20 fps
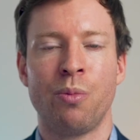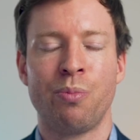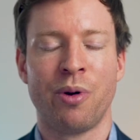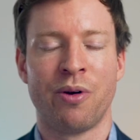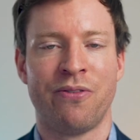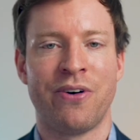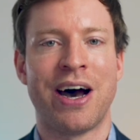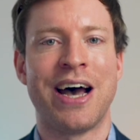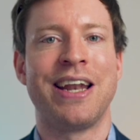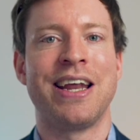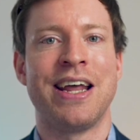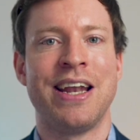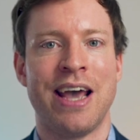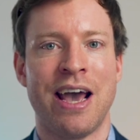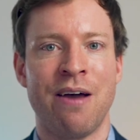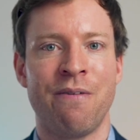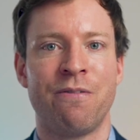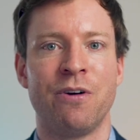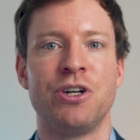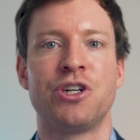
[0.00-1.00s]
will provide
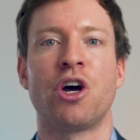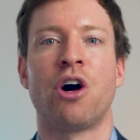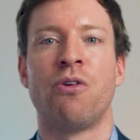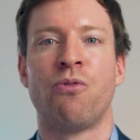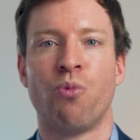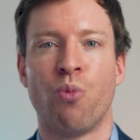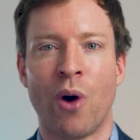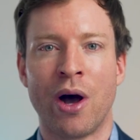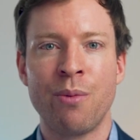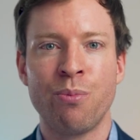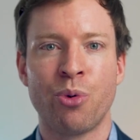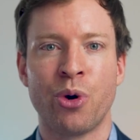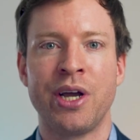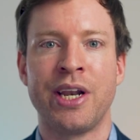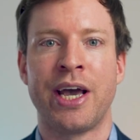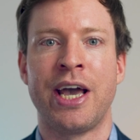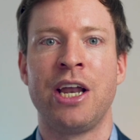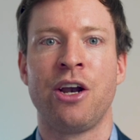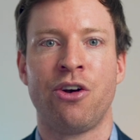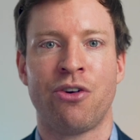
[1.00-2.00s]
an average of
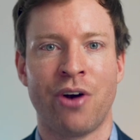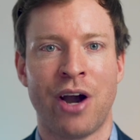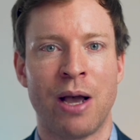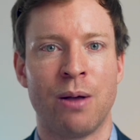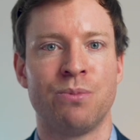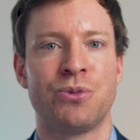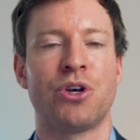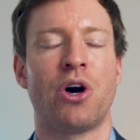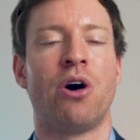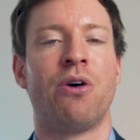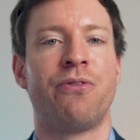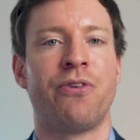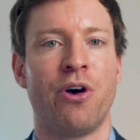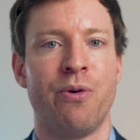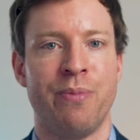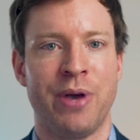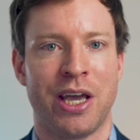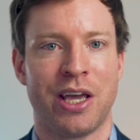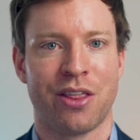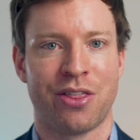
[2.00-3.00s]
1.8 grams
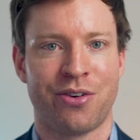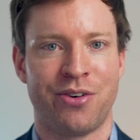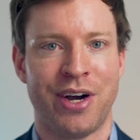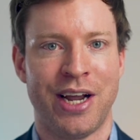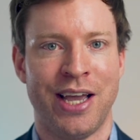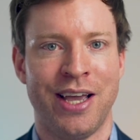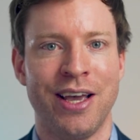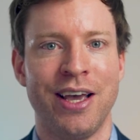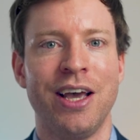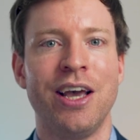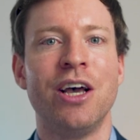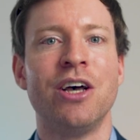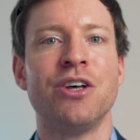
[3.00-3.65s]
of omega-3.